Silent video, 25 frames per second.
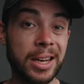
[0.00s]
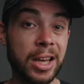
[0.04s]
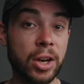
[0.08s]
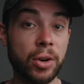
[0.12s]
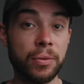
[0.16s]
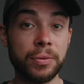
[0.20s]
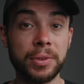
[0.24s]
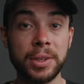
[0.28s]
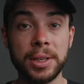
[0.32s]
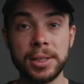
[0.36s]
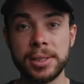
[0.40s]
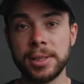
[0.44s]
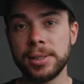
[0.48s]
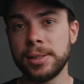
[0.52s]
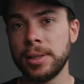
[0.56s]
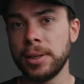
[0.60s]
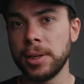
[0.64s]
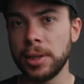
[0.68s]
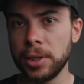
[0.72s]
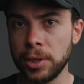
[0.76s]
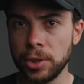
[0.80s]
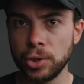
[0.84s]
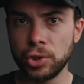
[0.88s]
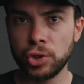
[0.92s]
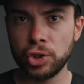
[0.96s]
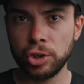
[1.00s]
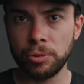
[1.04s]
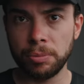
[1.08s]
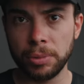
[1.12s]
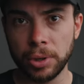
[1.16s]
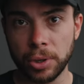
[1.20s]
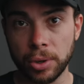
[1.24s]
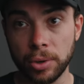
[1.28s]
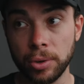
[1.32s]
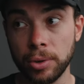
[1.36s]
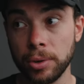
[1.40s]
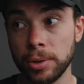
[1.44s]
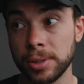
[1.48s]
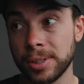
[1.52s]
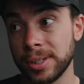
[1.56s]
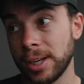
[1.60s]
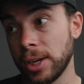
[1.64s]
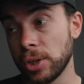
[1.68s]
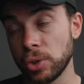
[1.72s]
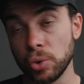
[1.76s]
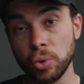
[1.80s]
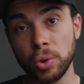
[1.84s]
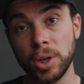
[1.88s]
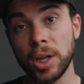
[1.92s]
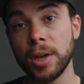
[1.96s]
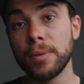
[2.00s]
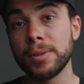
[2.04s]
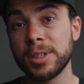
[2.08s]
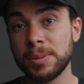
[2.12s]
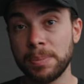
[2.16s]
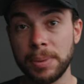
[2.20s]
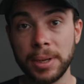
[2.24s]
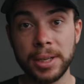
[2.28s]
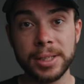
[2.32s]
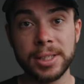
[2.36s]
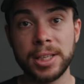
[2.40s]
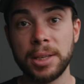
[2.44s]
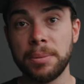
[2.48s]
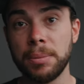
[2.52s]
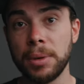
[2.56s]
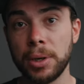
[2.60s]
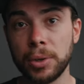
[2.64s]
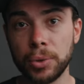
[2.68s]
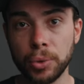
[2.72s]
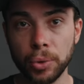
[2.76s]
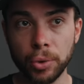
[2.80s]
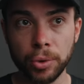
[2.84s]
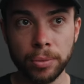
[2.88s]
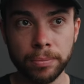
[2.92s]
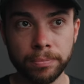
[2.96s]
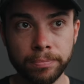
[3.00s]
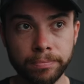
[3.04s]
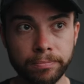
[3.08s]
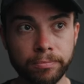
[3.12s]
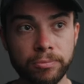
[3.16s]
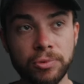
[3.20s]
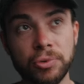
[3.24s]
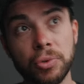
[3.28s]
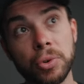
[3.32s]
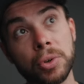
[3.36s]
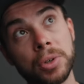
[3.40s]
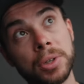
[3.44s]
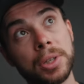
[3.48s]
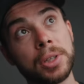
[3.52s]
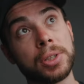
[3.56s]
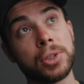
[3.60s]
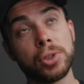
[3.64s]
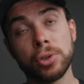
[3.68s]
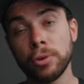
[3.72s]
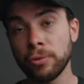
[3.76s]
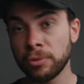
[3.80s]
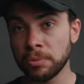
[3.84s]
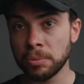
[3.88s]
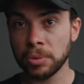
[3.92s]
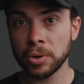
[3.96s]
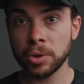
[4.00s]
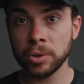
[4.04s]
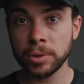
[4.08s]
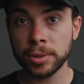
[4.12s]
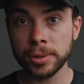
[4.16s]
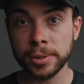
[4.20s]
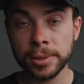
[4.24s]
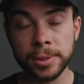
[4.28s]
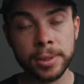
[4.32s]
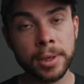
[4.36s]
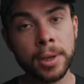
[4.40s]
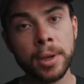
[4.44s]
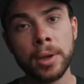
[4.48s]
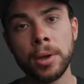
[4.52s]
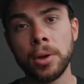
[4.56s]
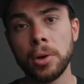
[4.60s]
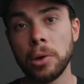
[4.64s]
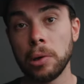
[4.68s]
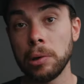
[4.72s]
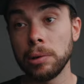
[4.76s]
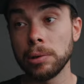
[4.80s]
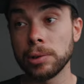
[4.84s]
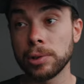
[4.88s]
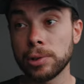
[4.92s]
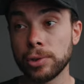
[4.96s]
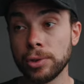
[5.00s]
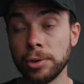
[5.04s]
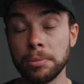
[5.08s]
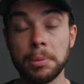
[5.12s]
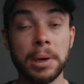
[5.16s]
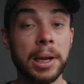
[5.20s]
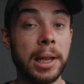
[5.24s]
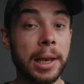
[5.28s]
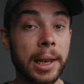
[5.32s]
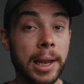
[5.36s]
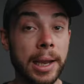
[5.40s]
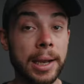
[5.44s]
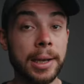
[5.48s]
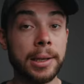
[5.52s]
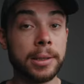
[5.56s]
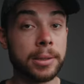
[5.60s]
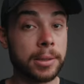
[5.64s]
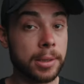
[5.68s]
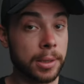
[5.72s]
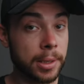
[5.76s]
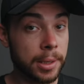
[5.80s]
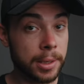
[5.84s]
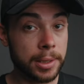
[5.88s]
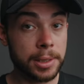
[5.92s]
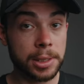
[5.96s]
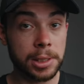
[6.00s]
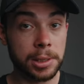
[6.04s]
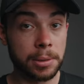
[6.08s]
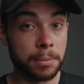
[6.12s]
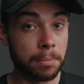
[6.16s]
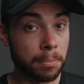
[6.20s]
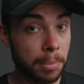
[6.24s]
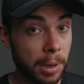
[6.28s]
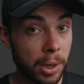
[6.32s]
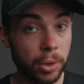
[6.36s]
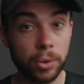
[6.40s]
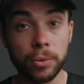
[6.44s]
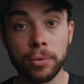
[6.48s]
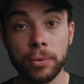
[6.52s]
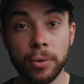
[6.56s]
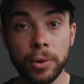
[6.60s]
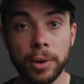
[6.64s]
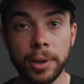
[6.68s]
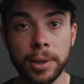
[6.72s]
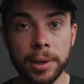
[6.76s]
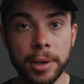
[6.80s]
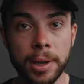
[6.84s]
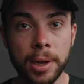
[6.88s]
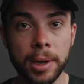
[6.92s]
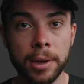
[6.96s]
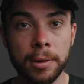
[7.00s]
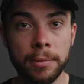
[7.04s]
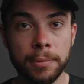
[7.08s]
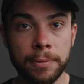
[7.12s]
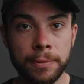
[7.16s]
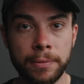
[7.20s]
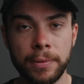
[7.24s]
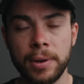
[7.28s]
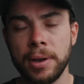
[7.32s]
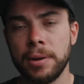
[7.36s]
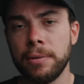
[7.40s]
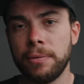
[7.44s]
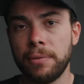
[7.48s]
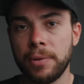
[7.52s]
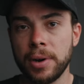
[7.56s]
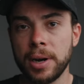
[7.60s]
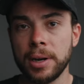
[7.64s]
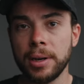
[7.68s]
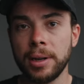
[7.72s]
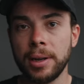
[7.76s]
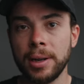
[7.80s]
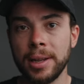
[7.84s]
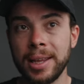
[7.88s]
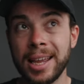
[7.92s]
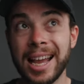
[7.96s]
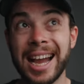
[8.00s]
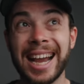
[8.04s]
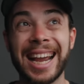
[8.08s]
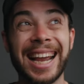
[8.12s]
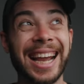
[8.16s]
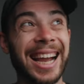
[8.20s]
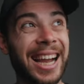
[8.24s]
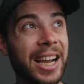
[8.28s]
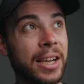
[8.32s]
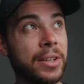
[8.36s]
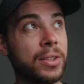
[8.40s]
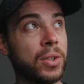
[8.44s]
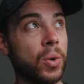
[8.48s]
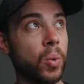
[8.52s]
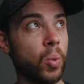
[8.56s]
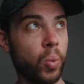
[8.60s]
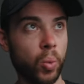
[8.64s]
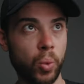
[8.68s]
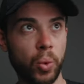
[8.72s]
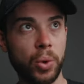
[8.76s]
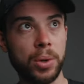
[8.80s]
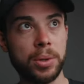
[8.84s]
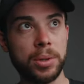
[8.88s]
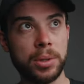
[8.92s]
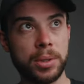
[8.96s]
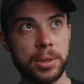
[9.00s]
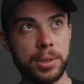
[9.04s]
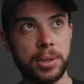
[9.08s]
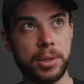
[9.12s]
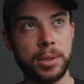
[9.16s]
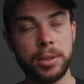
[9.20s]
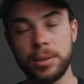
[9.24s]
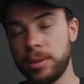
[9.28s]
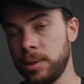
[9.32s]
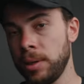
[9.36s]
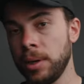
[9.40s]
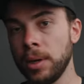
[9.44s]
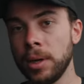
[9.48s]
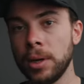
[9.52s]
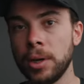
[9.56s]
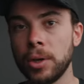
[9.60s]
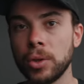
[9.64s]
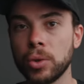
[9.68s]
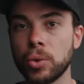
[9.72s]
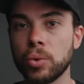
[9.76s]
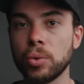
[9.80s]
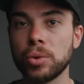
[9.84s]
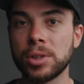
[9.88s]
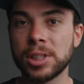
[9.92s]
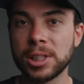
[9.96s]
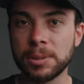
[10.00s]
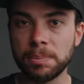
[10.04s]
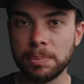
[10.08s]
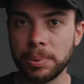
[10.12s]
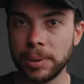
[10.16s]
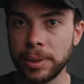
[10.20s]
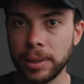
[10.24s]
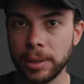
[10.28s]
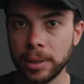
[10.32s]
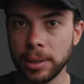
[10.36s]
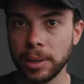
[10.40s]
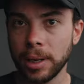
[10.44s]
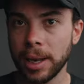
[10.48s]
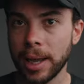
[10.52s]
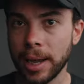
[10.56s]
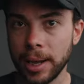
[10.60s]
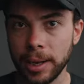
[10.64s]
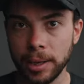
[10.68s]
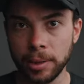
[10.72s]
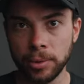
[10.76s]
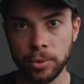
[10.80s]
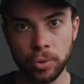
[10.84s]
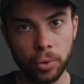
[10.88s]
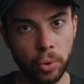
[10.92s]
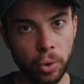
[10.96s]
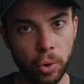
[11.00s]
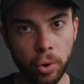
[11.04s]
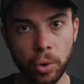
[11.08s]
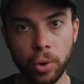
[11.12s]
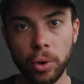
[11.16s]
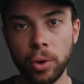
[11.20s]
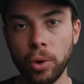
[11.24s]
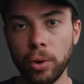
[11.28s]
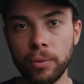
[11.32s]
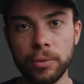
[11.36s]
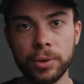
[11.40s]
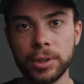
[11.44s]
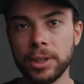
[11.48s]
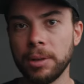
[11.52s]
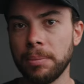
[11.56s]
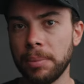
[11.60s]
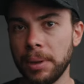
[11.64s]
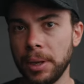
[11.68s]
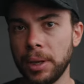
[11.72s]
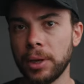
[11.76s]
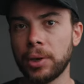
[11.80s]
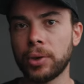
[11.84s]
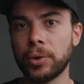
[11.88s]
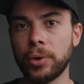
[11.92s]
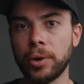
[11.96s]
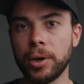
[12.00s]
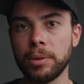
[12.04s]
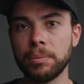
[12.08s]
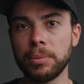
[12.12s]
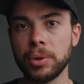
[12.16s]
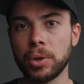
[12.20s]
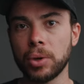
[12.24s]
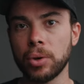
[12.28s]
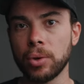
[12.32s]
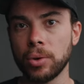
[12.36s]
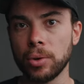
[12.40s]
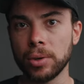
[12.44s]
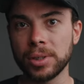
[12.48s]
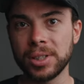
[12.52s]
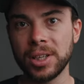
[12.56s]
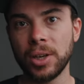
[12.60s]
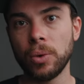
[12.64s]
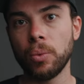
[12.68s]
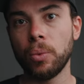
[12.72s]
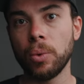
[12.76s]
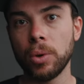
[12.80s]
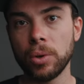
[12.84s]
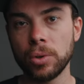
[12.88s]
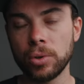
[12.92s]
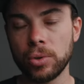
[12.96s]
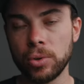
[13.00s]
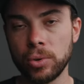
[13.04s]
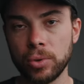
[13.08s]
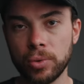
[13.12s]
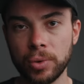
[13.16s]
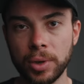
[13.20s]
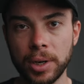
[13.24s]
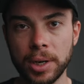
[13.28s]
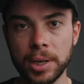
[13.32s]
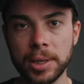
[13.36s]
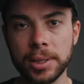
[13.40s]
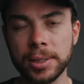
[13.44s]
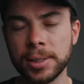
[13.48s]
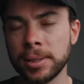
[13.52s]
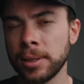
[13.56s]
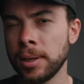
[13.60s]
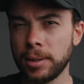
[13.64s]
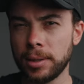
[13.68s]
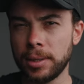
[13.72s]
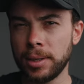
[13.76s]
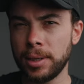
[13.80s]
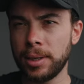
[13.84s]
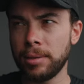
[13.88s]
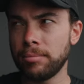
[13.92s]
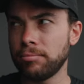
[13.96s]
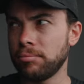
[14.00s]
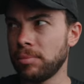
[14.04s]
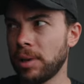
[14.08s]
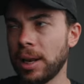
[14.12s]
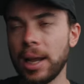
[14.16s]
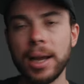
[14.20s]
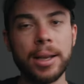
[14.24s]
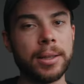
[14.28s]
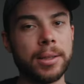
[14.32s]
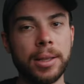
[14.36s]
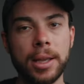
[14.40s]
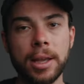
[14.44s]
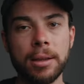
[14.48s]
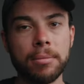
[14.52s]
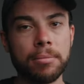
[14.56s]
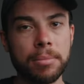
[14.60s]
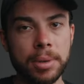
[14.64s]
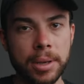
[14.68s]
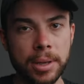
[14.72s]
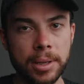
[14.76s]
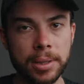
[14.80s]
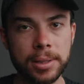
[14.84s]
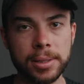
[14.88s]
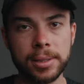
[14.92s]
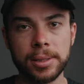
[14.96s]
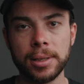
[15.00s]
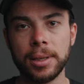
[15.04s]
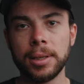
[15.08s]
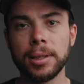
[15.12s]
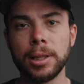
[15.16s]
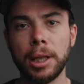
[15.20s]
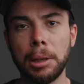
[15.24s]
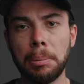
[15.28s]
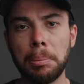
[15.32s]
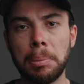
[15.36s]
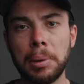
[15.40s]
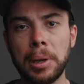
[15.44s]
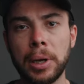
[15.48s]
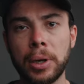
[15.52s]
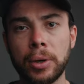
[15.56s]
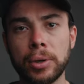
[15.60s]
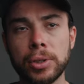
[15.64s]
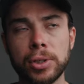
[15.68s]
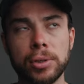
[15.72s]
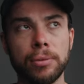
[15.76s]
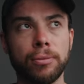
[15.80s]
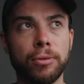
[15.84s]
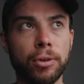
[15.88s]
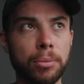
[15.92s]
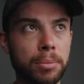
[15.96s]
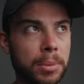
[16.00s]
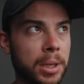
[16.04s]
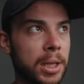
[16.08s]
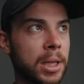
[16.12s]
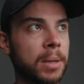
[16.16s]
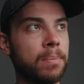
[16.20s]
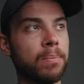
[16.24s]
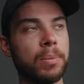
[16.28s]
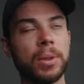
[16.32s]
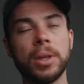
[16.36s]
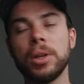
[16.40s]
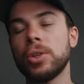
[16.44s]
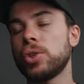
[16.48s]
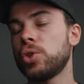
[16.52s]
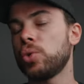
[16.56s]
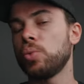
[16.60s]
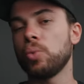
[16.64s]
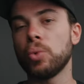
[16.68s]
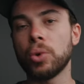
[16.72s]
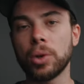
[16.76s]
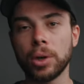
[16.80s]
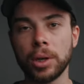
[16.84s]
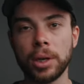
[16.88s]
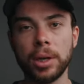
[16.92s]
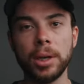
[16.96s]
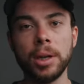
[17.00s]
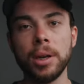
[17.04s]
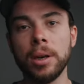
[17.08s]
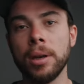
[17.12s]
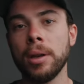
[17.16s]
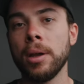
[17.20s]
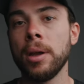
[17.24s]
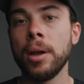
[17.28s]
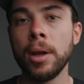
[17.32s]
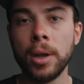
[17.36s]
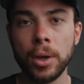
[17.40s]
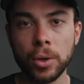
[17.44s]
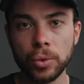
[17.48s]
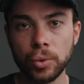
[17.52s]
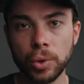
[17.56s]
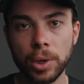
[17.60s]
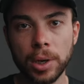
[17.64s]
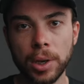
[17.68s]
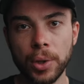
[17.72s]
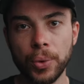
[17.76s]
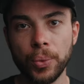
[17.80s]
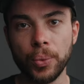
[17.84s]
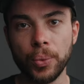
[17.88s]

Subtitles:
none of this is an issue because I do have space in my room for this softbox. Also, my light is powerful enough. And finally, I kind of want it to spill light all over the background because I want to raise the light ambience in the background. So for me, it's working really